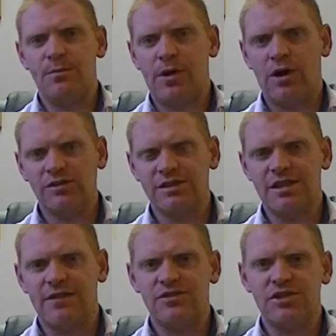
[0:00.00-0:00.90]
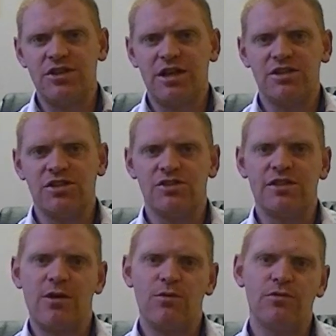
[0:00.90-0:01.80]
positive suggestions
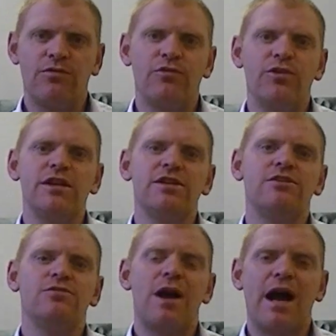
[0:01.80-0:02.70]
that will free you,